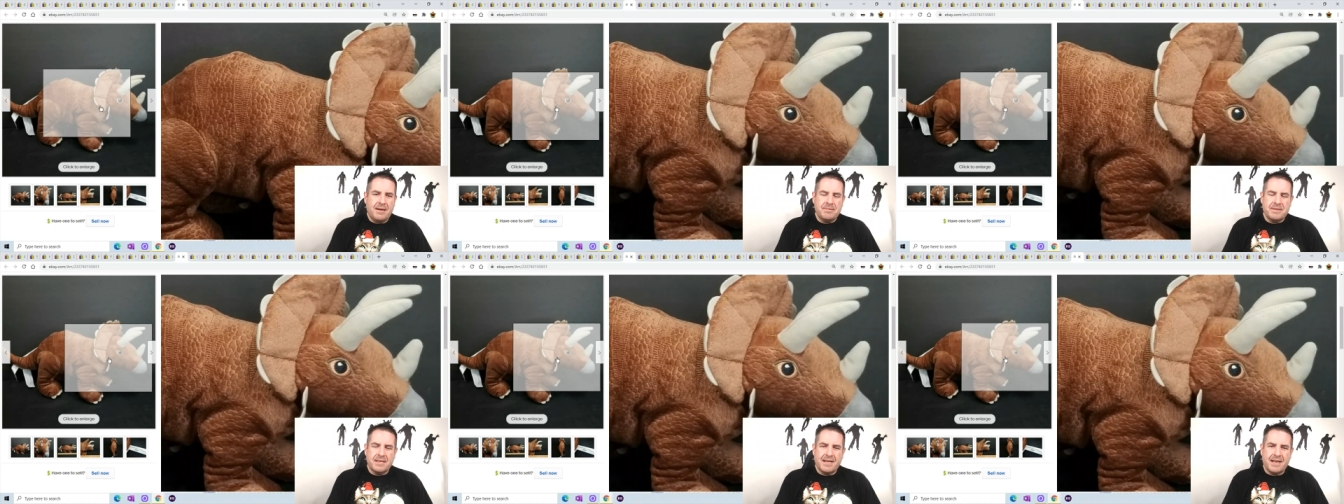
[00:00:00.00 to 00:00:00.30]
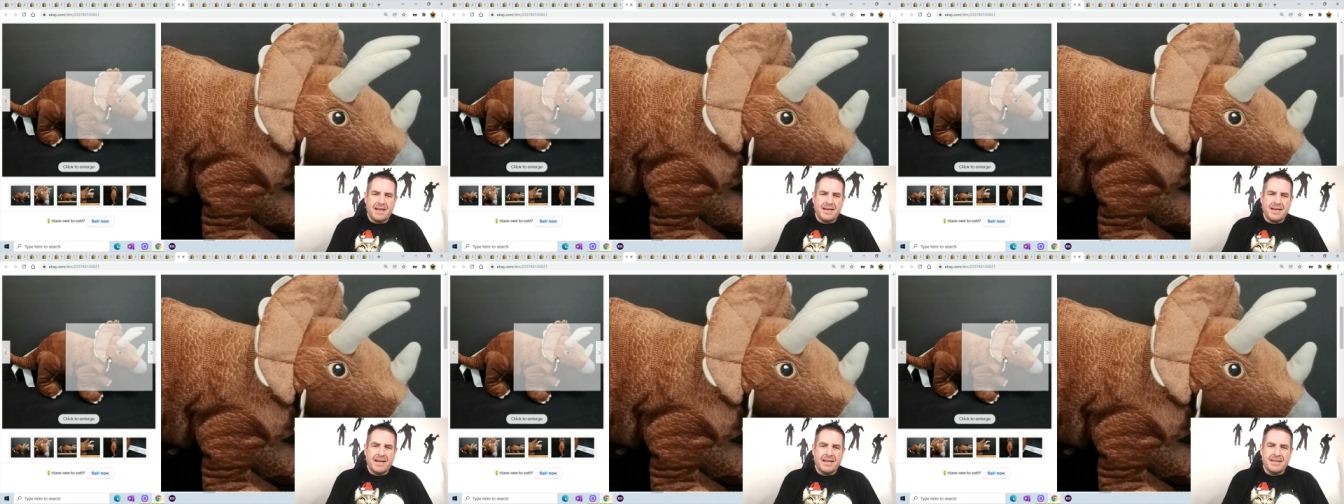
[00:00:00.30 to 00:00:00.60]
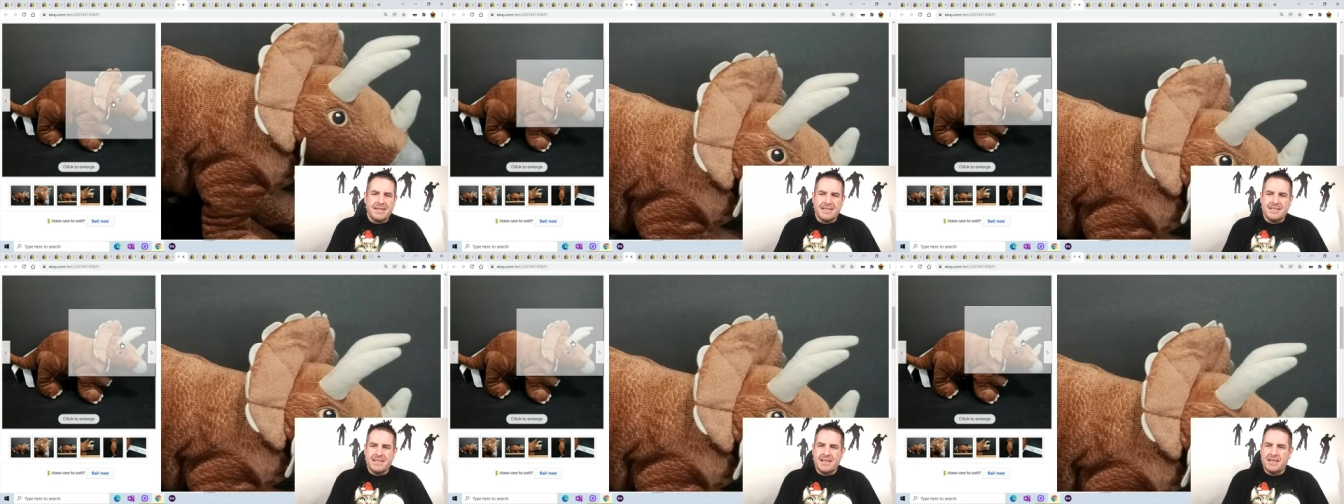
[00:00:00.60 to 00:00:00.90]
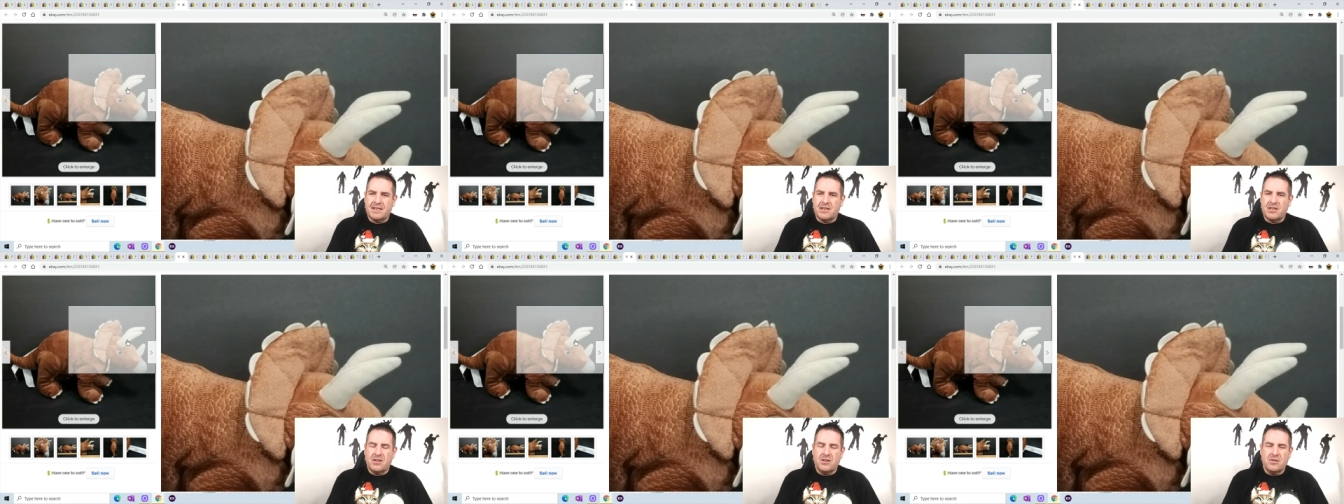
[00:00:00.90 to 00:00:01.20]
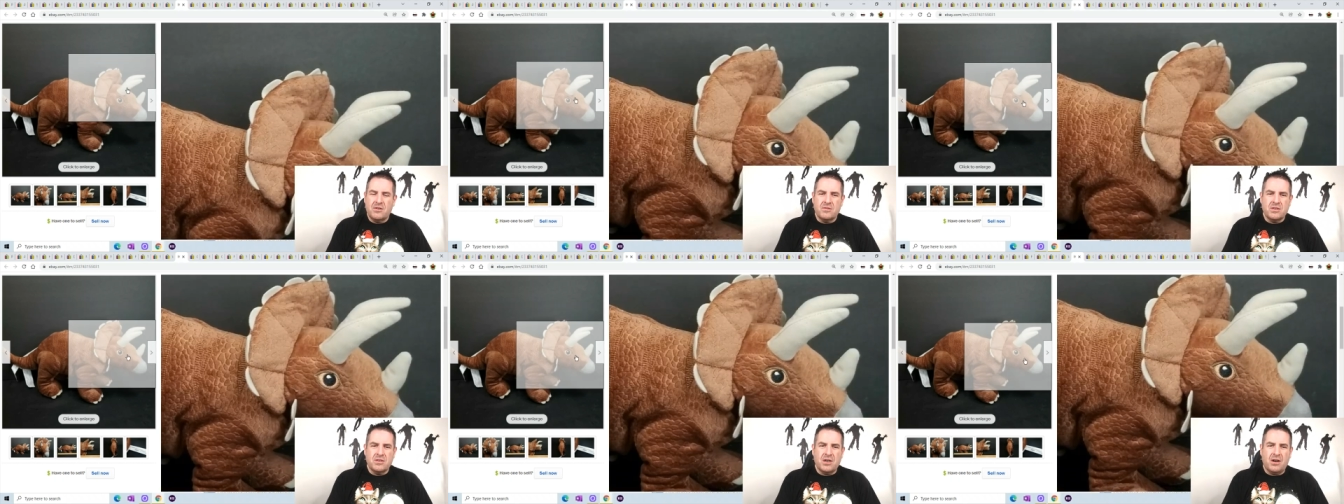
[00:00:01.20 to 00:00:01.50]
I got this at a
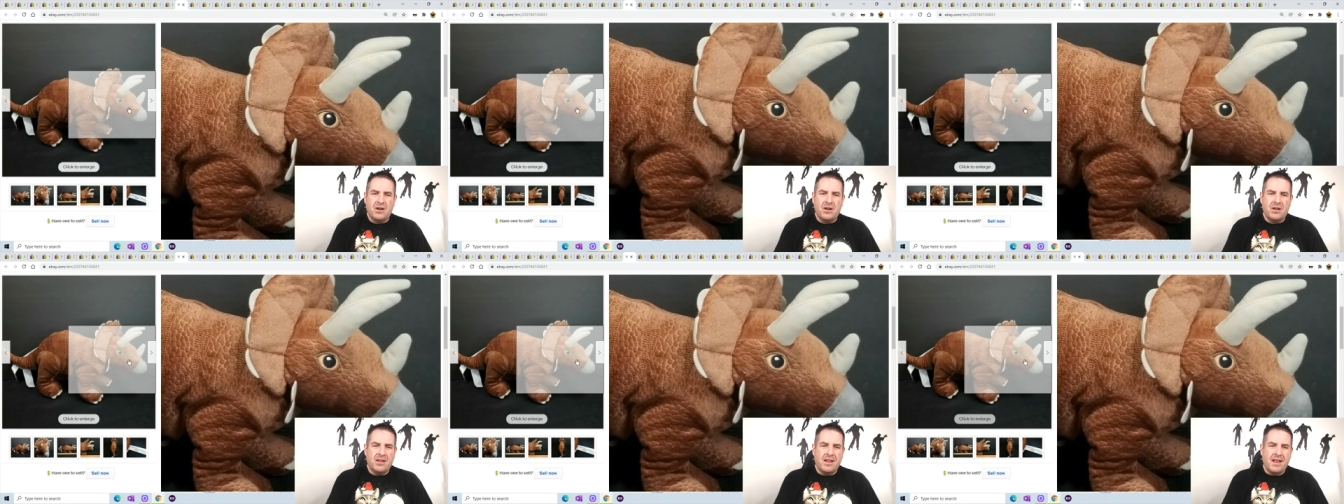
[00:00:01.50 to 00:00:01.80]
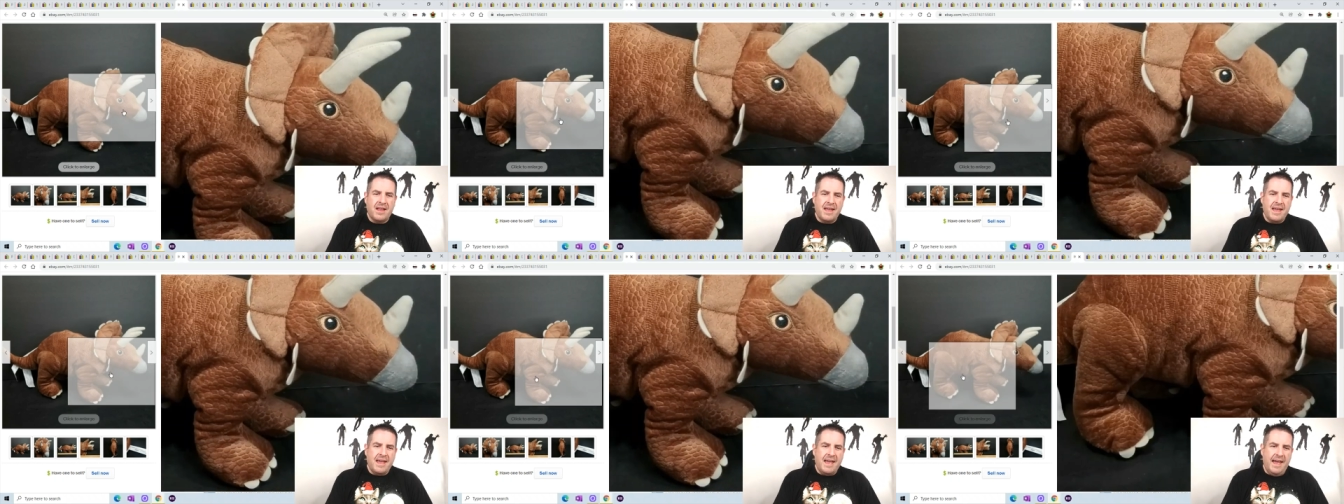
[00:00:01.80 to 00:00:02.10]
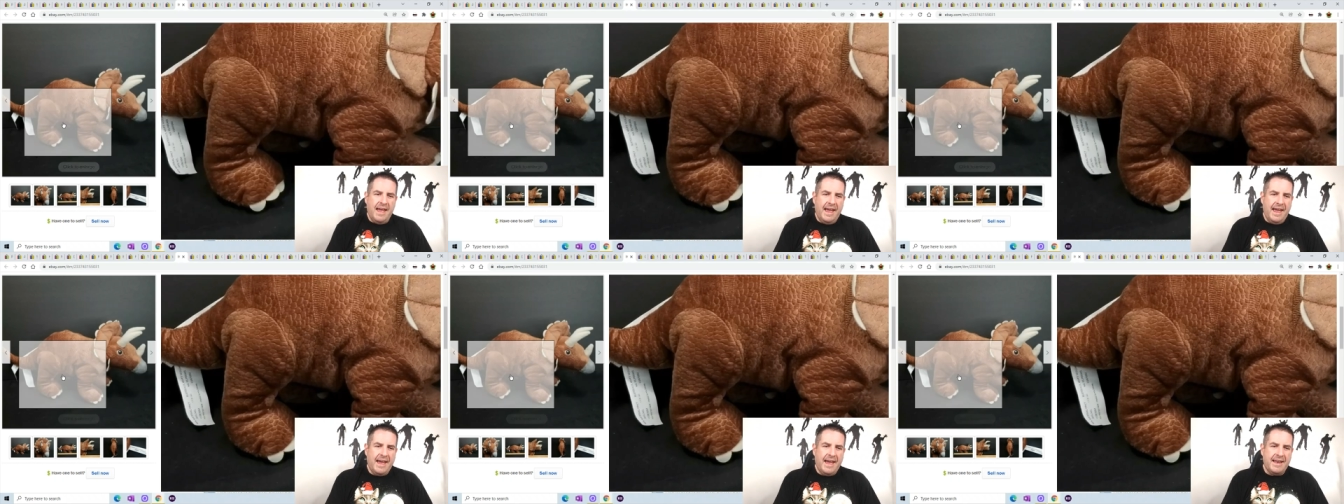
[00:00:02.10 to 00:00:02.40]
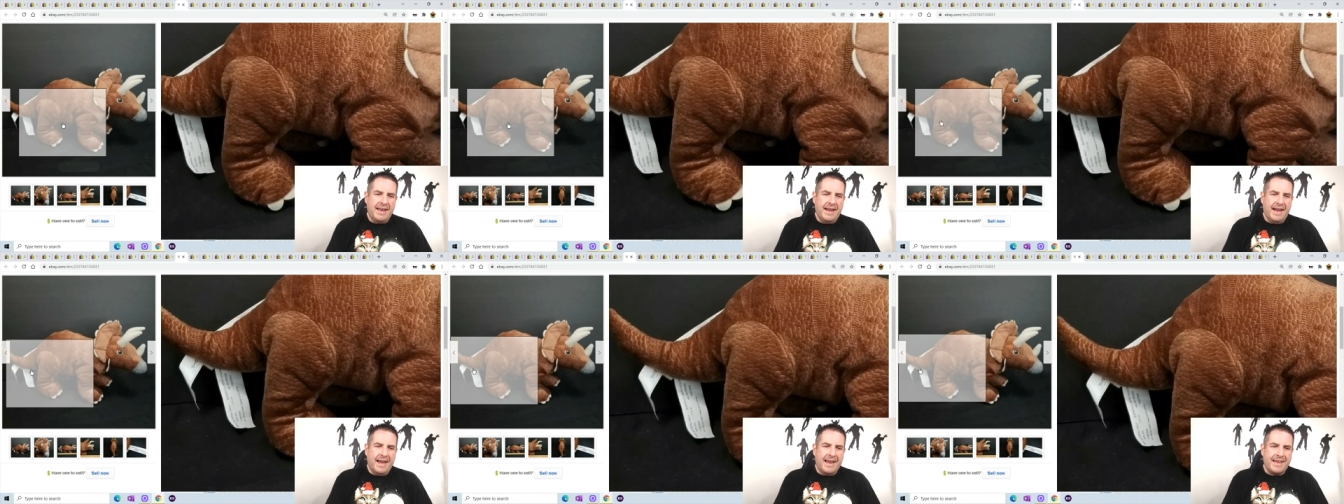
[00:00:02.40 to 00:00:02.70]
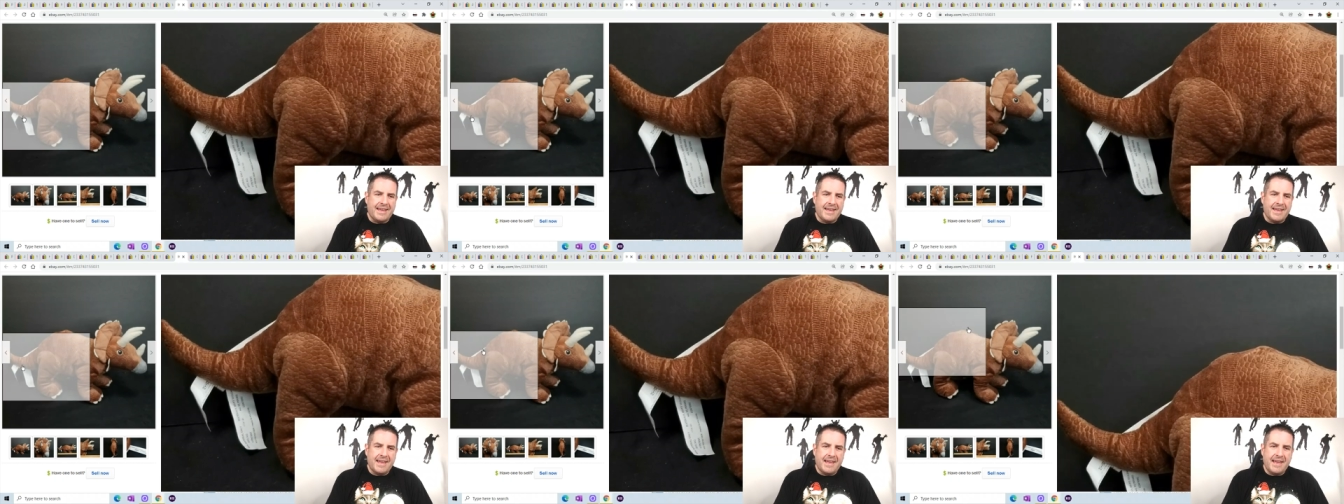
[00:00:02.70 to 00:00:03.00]
huge haul at
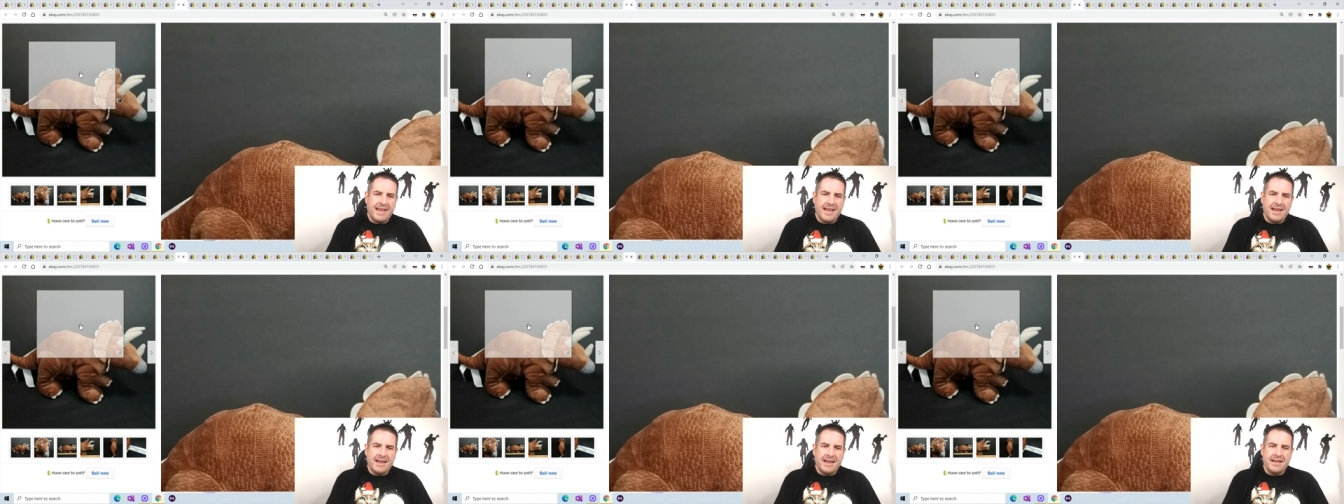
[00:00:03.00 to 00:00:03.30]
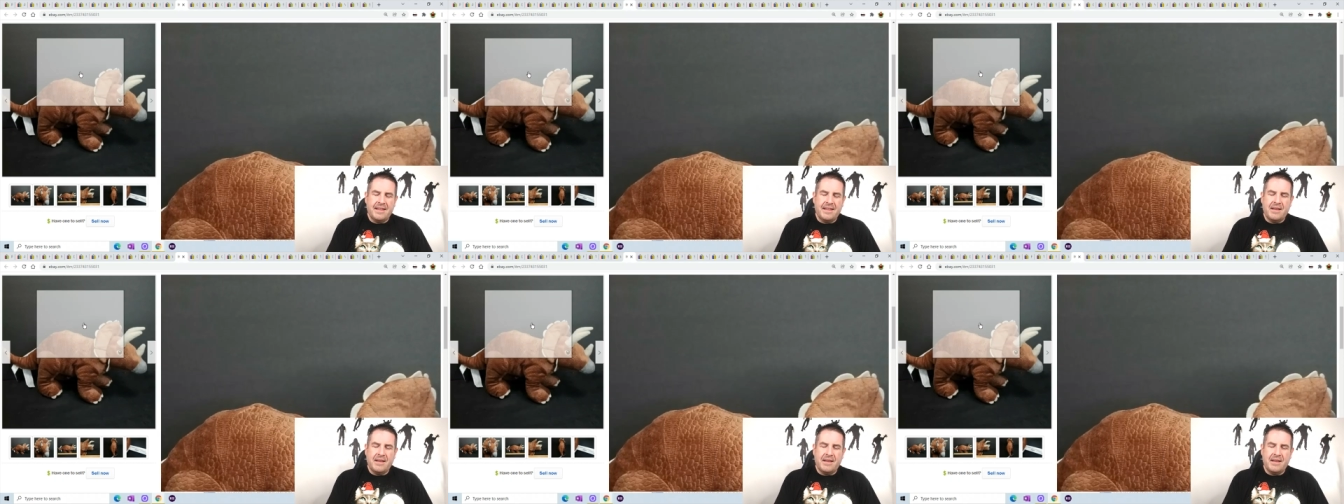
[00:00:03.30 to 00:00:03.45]
IKEA.